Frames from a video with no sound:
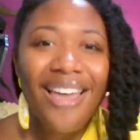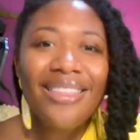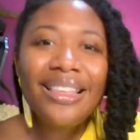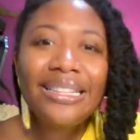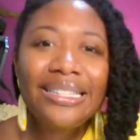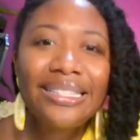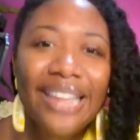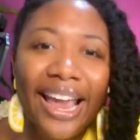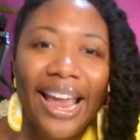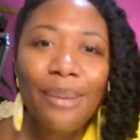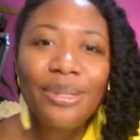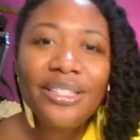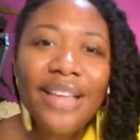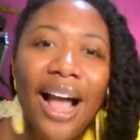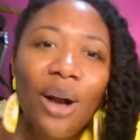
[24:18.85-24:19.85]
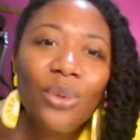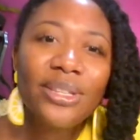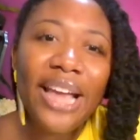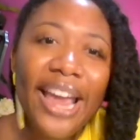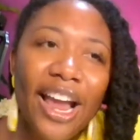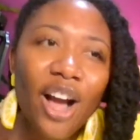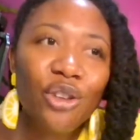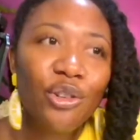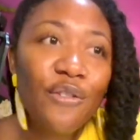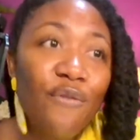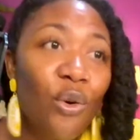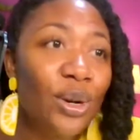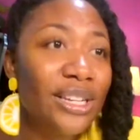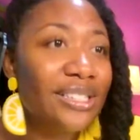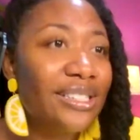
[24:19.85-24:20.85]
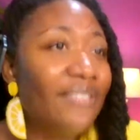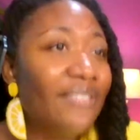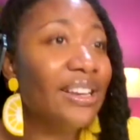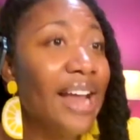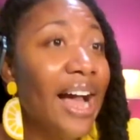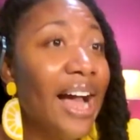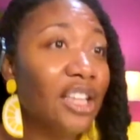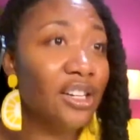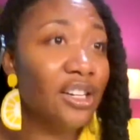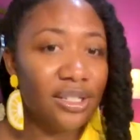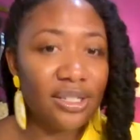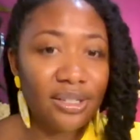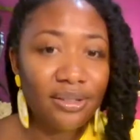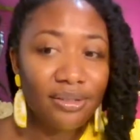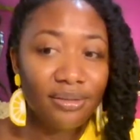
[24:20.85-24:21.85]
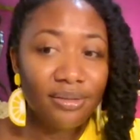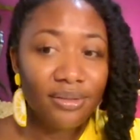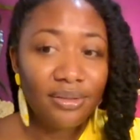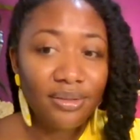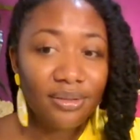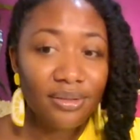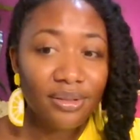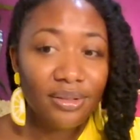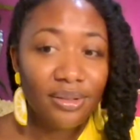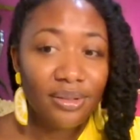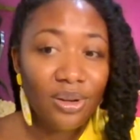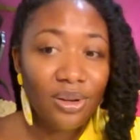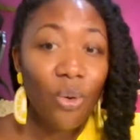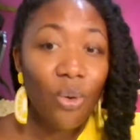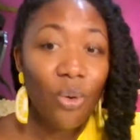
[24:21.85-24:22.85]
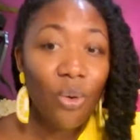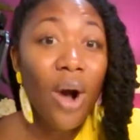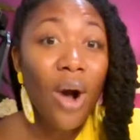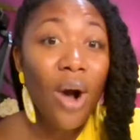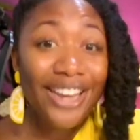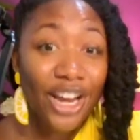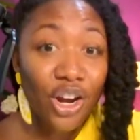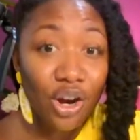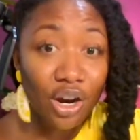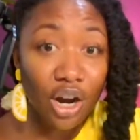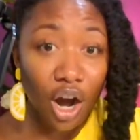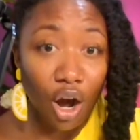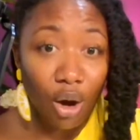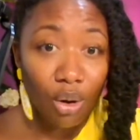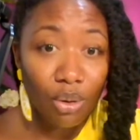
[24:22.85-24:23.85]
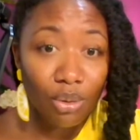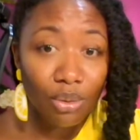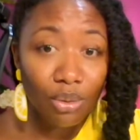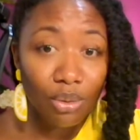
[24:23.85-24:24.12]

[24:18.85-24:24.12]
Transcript: this same stock was $847. 1 year ago.